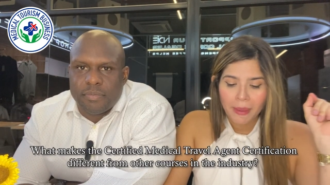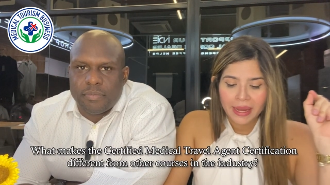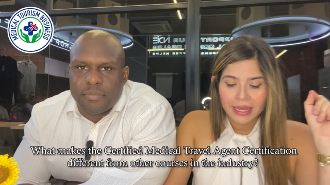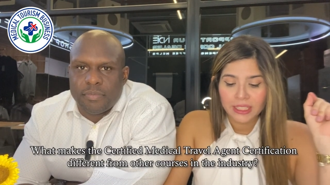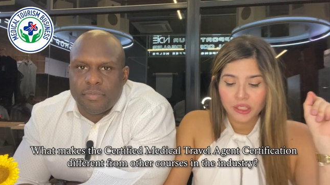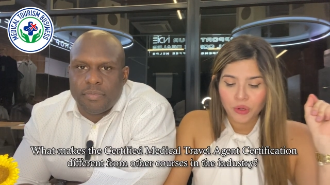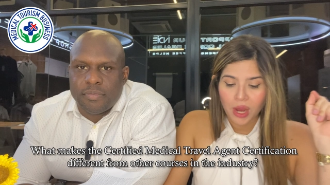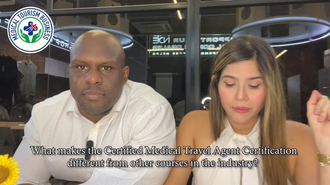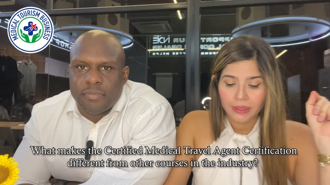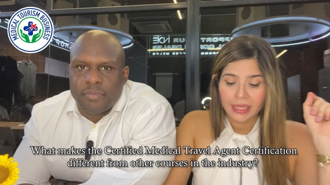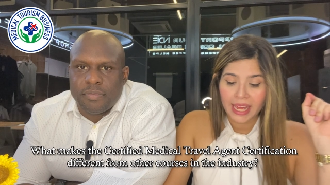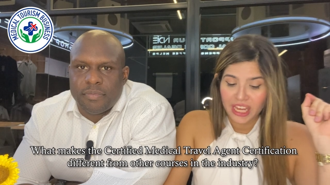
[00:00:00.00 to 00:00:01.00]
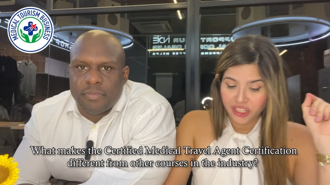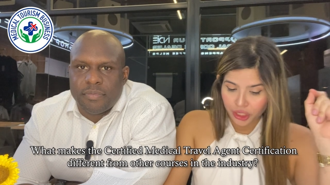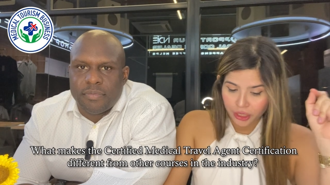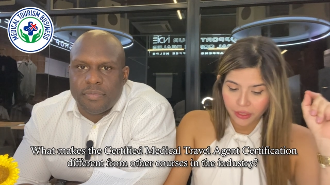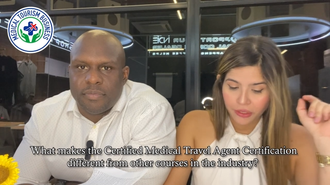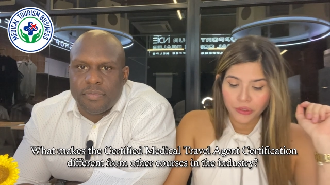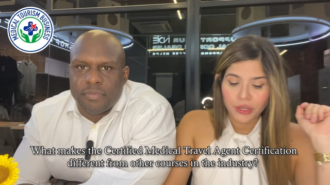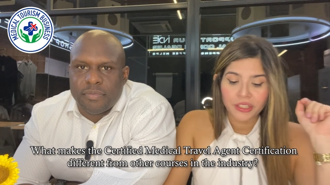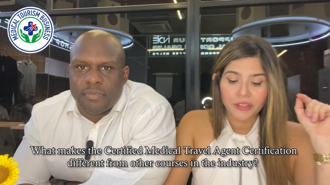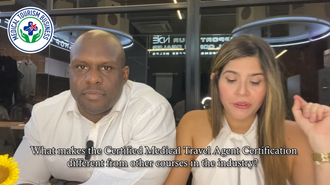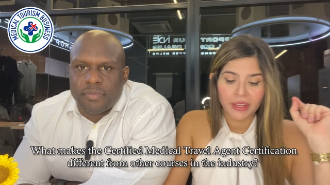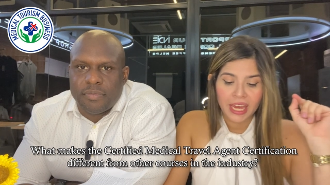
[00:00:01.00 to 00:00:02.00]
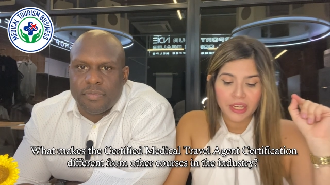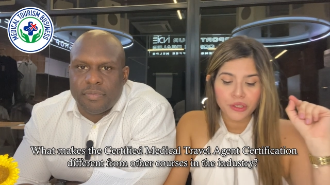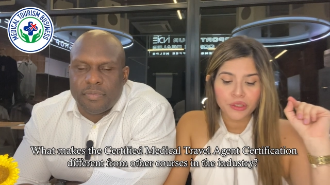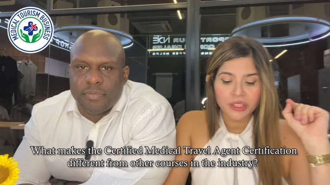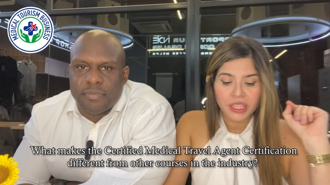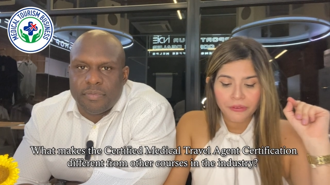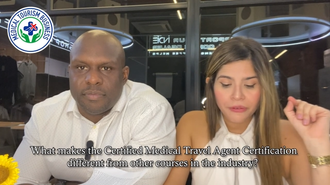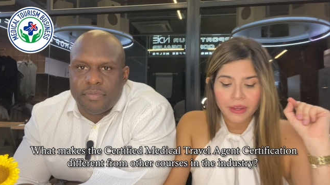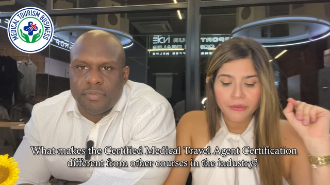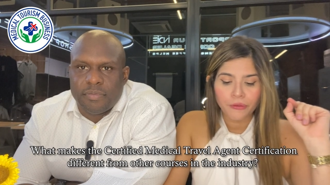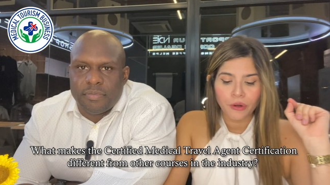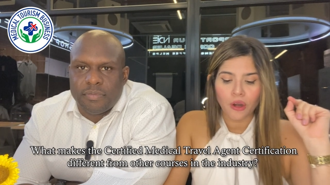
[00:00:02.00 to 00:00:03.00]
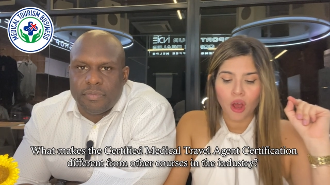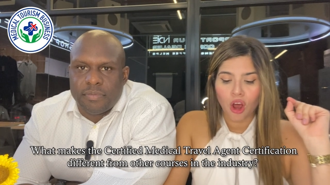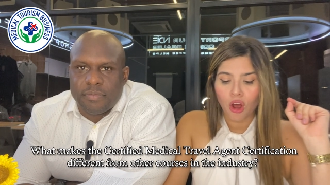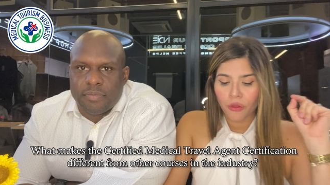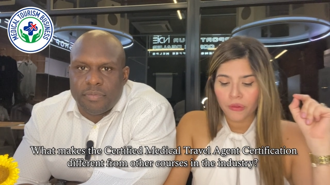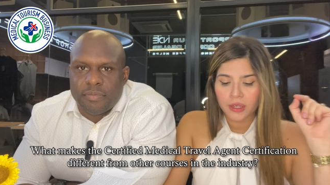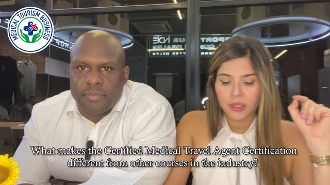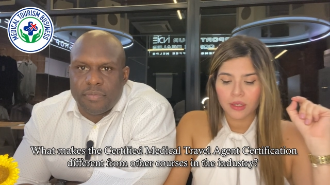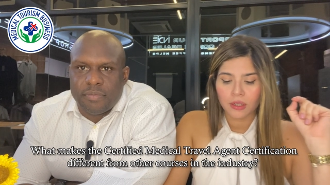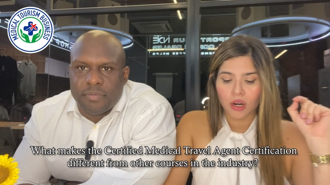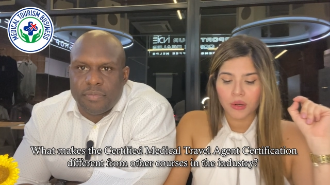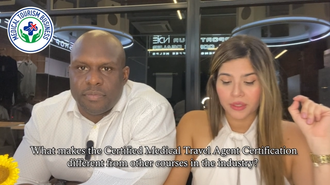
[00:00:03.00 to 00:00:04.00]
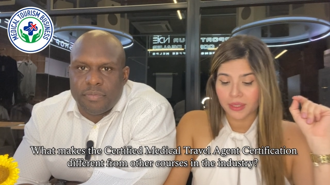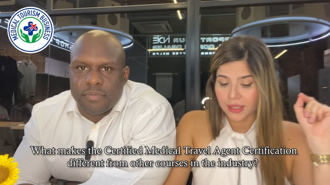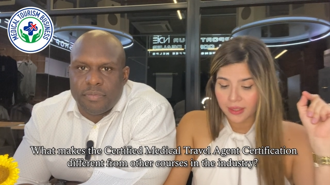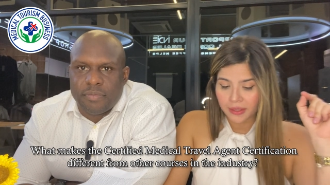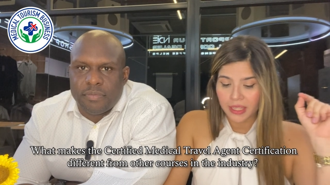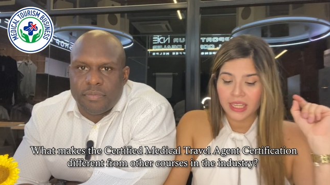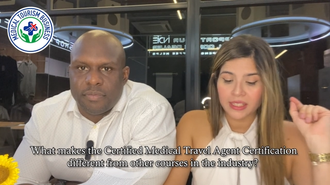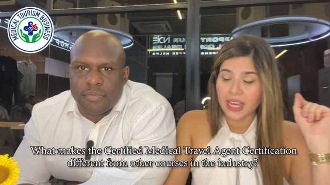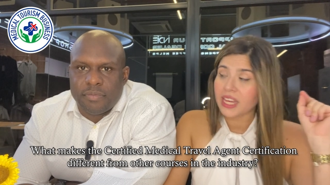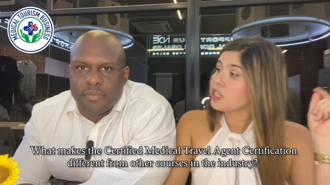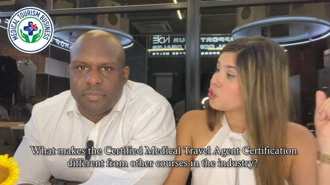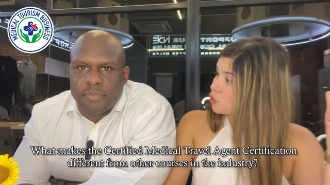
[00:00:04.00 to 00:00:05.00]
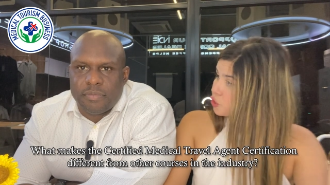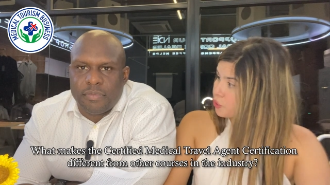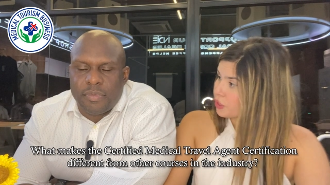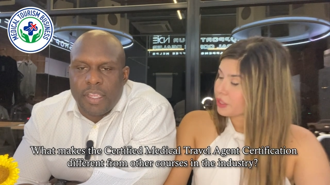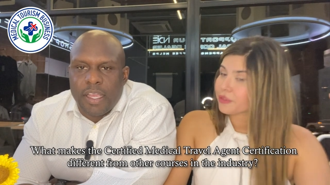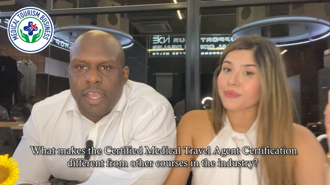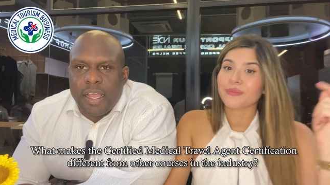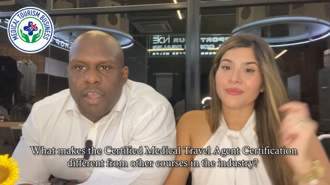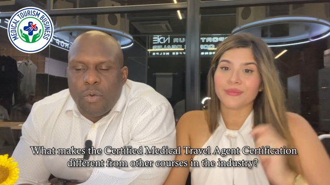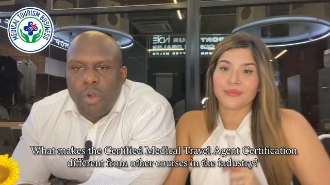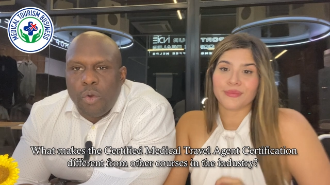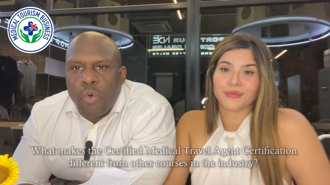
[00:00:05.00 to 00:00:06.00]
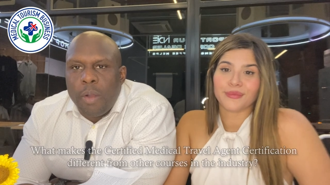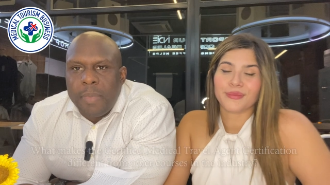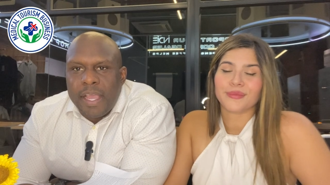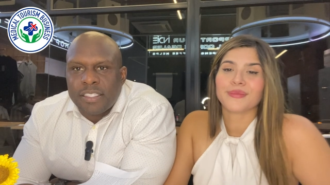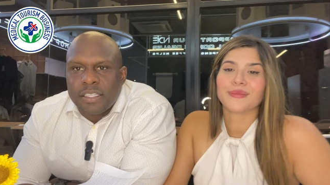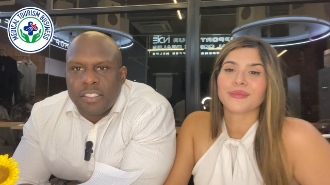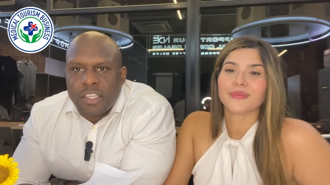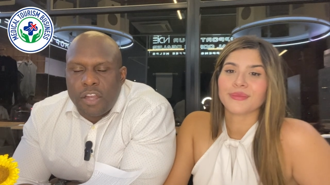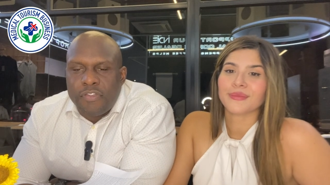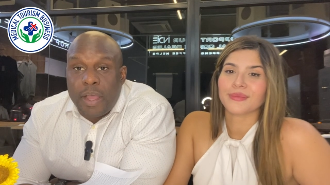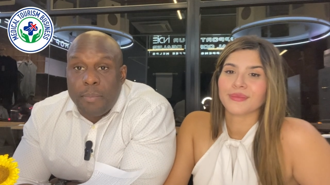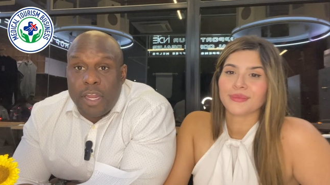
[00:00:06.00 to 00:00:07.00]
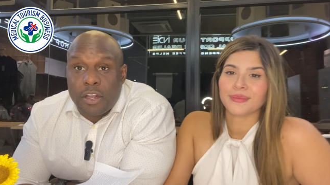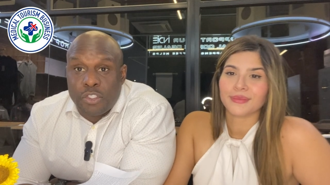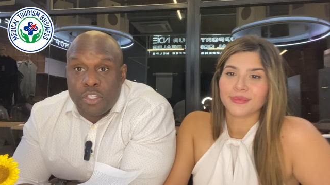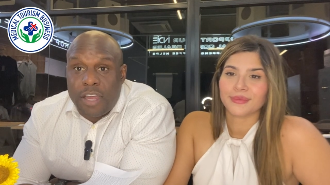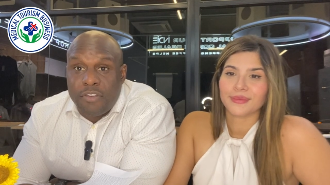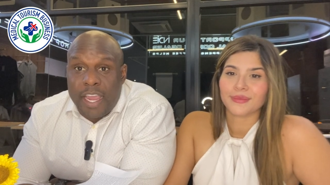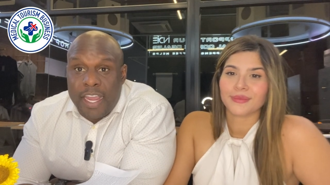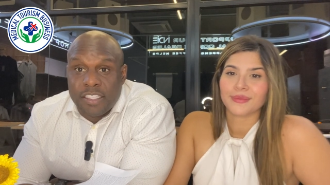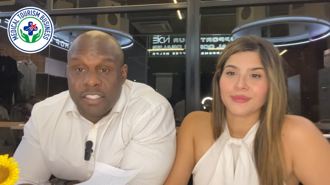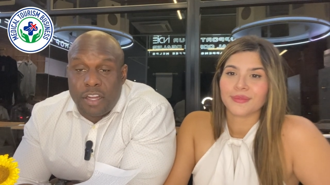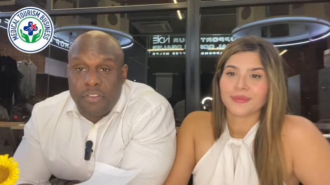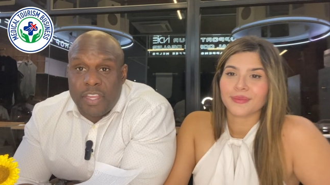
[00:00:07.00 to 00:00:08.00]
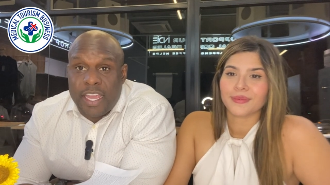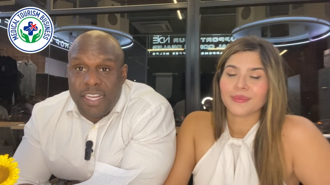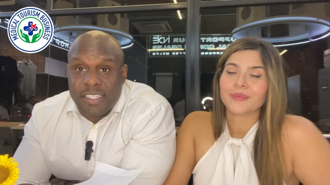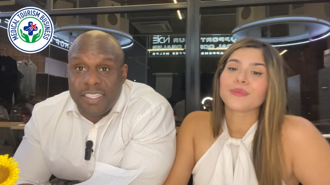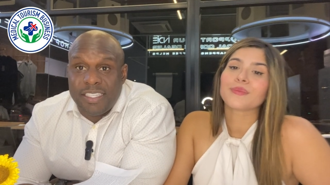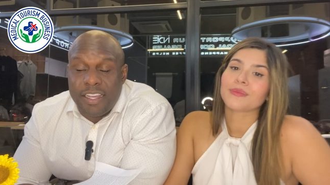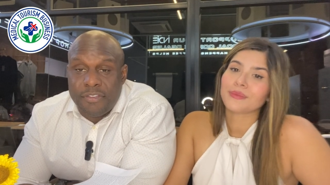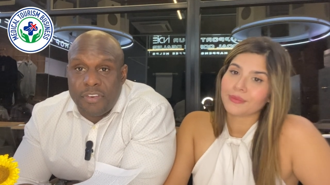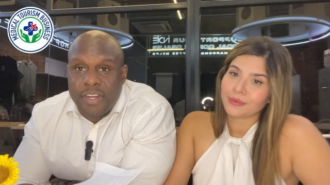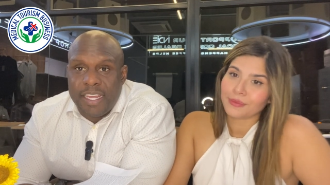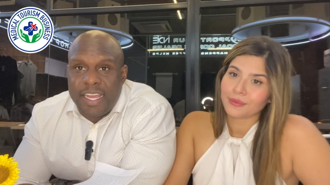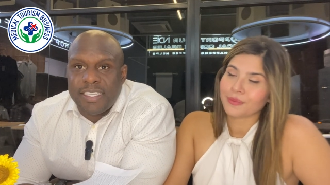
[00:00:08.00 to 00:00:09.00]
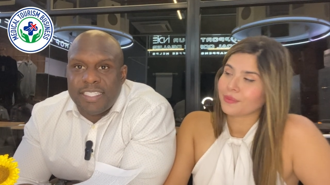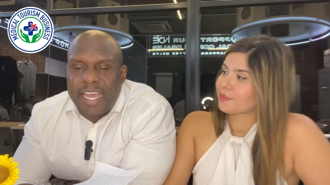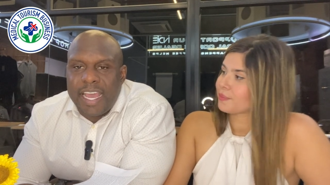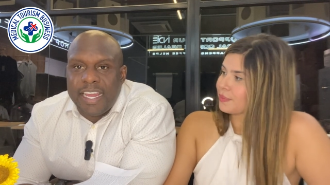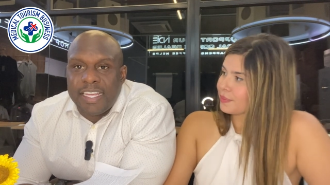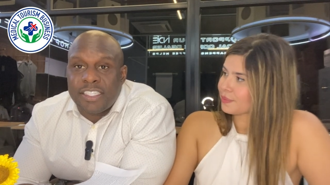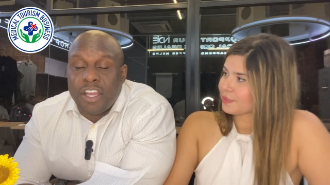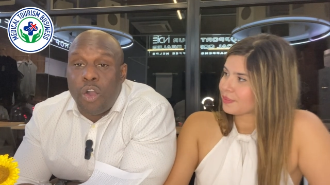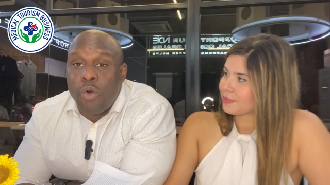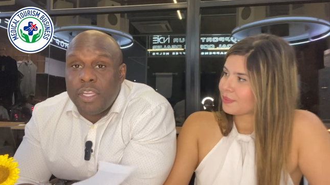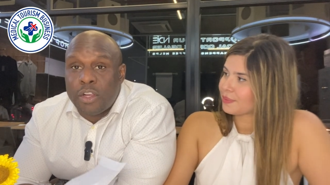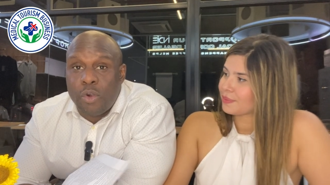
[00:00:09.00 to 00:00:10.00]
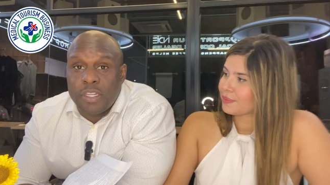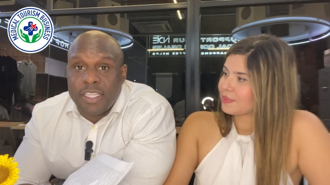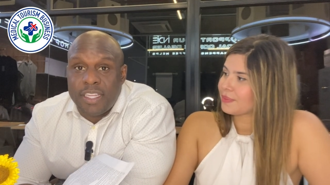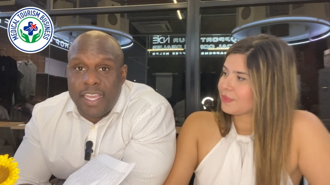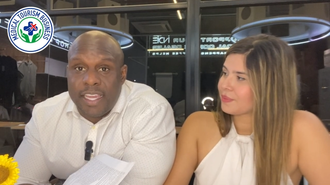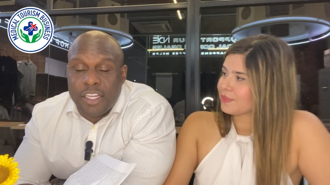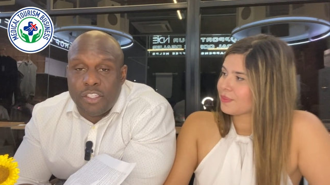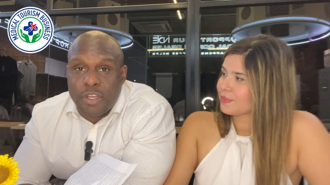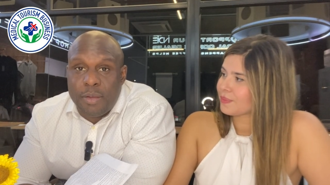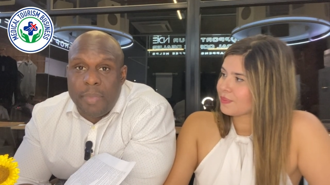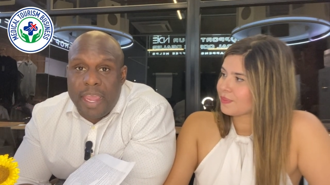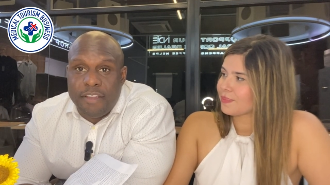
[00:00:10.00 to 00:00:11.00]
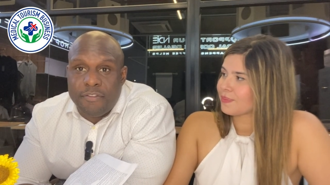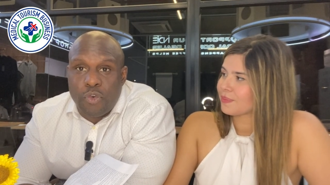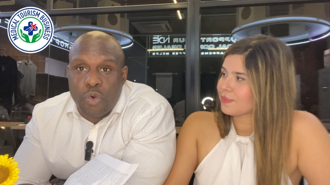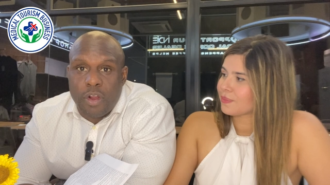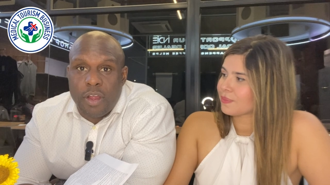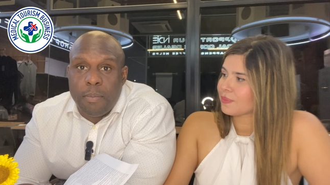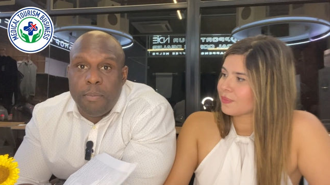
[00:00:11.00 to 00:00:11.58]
Speaker 1: medical travel agent certification different from other courses in the industry?
Speaker 2: Well, what makes the certified medical travel agent certification different is that it's the only course in the industry made for